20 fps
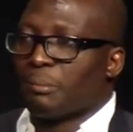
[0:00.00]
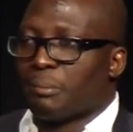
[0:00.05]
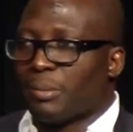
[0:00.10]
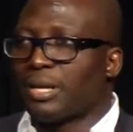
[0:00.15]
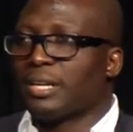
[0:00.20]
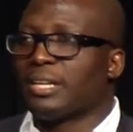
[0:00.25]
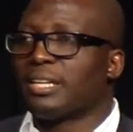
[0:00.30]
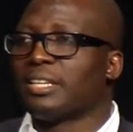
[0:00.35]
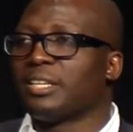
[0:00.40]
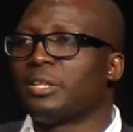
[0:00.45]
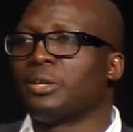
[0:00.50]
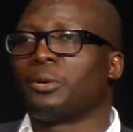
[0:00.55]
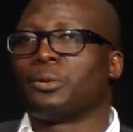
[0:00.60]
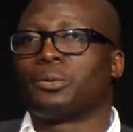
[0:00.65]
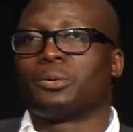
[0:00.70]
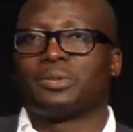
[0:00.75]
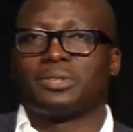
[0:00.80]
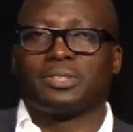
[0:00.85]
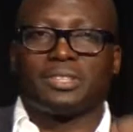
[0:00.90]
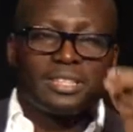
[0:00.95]
but you
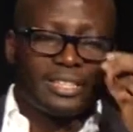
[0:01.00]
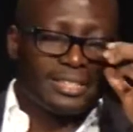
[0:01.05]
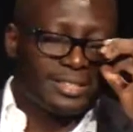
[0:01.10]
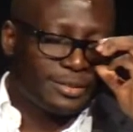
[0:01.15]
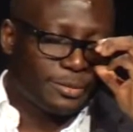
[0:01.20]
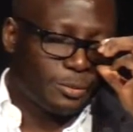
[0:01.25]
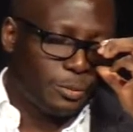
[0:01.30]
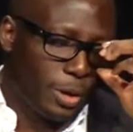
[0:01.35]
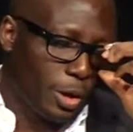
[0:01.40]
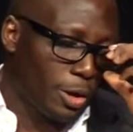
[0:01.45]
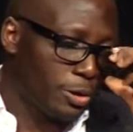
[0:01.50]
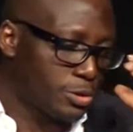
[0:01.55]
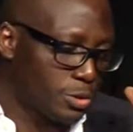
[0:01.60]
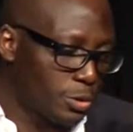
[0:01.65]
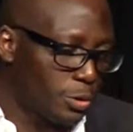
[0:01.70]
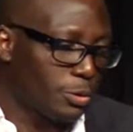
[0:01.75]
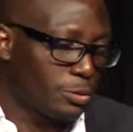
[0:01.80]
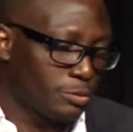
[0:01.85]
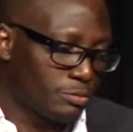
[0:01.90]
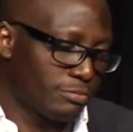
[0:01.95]
know, we
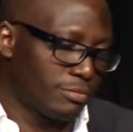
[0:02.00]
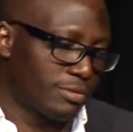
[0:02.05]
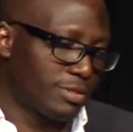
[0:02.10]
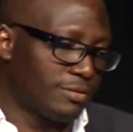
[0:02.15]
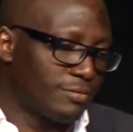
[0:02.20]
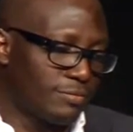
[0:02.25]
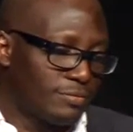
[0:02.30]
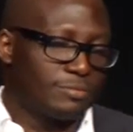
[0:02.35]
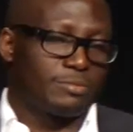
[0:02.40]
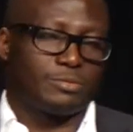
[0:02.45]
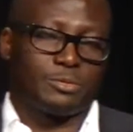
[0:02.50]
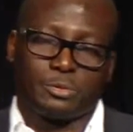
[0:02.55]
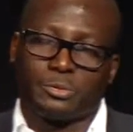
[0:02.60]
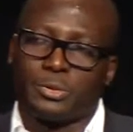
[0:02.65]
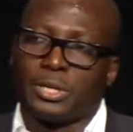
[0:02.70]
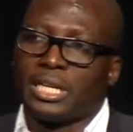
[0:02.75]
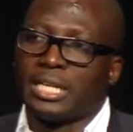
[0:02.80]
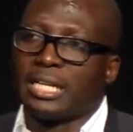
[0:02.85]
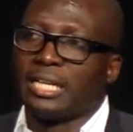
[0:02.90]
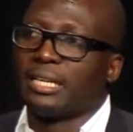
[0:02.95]
also
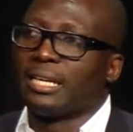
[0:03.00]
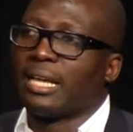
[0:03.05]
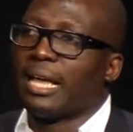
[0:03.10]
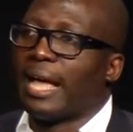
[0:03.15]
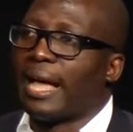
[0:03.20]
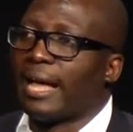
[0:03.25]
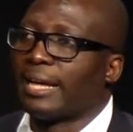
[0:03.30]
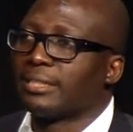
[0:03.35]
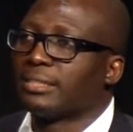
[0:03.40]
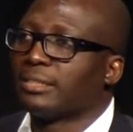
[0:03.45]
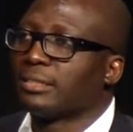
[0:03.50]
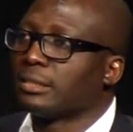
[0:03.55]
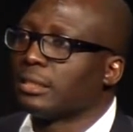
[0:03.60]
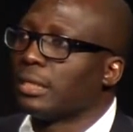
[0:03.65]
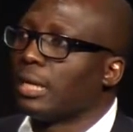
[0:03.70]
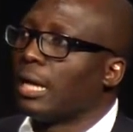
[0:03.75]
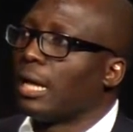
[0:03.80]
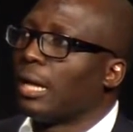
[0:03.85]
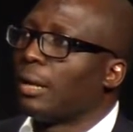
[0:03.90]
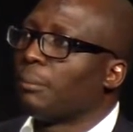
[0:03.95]
really had
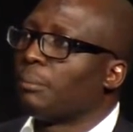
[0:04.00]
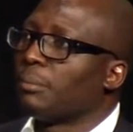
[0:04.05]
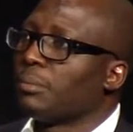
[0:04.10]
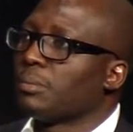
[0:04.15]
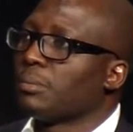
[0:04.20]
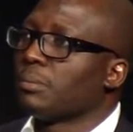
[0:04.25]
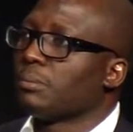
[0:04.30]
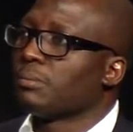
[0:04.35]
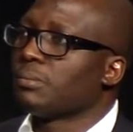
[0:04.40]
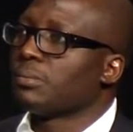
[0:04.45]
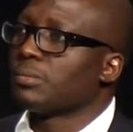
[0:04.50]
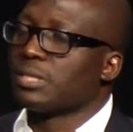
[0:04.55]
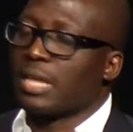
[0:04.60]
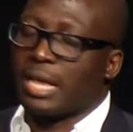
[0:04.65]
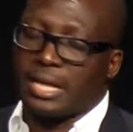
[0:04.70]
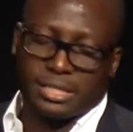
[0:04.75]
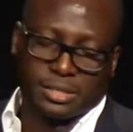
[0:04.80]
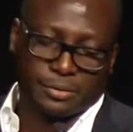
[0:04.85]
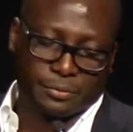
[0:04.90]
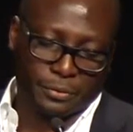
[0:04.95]

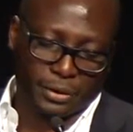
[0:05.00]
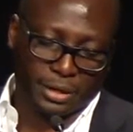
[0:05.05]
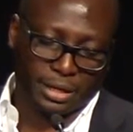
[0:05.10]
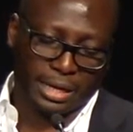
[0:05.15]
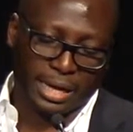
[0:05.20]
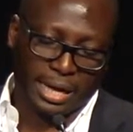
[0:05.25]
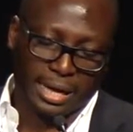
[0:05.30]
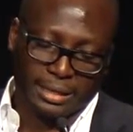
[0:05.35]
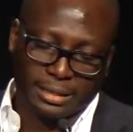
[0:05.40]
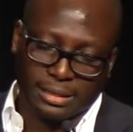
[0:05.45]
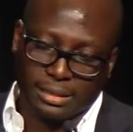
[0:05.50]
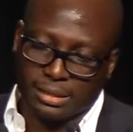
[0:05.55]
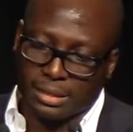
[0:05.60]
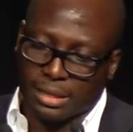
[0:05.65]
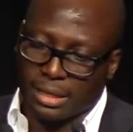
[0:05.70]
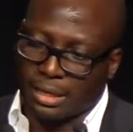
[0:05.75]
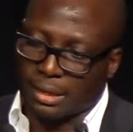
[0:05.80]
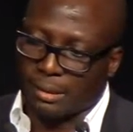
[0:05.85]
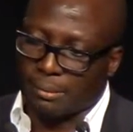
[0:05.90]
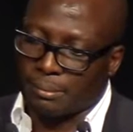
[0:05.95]
scientific and
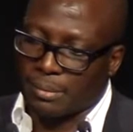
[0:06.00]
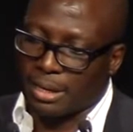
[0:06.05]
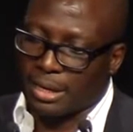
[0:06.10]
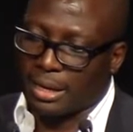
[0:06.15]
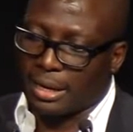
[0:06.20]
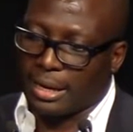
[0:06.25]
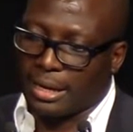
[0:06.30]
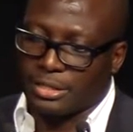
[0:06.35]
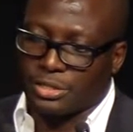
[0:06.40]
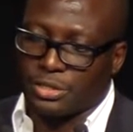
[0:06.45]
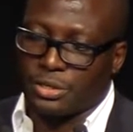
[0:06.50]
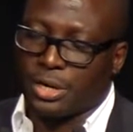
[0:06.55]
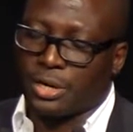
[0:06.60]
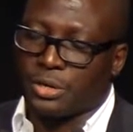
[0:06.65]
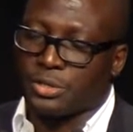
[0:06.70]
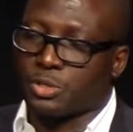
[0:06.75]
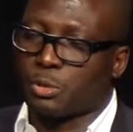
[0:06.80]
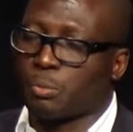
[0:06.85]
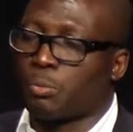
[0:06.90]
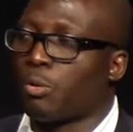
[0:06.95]

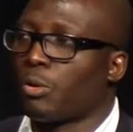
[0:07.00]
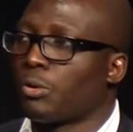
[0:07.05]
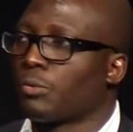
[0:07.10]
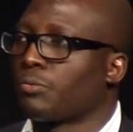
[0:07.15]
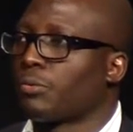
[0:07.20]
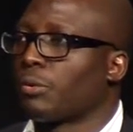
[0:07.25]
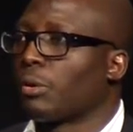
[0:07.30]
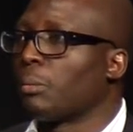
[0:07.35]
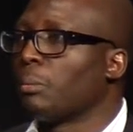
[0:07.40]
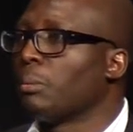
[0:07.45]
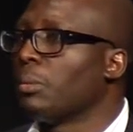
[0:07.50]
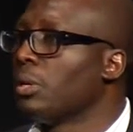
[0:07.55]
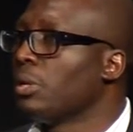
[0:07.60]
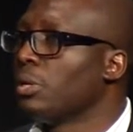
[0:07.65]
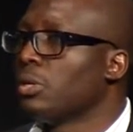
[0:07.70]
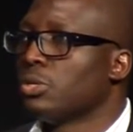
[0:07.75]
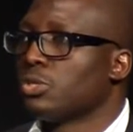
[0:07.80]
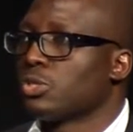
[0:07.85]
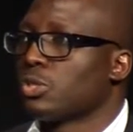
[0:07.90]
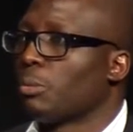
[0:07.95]
engineering support from
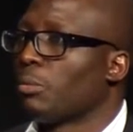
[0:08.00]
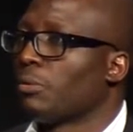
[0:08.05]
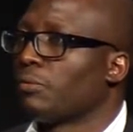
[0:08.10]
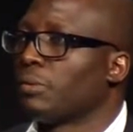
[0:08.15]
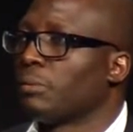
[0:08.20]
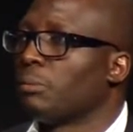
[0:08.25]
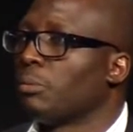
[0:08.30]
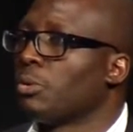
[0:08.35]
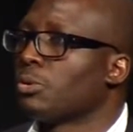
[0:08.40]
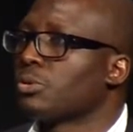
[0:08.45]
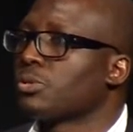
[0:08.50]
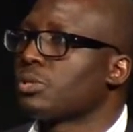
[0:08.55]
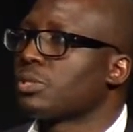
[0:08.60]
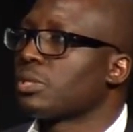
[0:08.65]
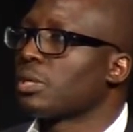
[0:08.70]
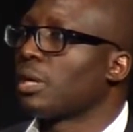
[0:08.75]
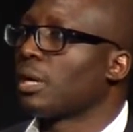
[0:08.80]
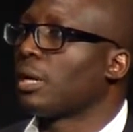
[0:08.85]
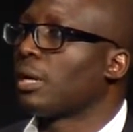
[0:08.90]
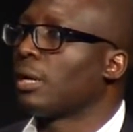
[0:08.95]
some of the
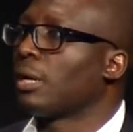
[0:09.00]
most